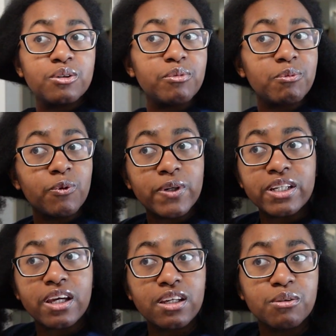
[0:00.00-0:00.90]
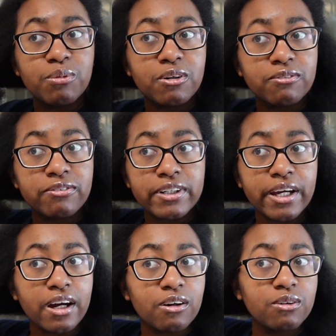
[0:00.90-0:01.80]
Maybe one day, but for
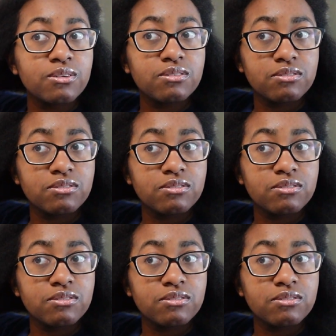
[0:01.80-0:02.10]
now,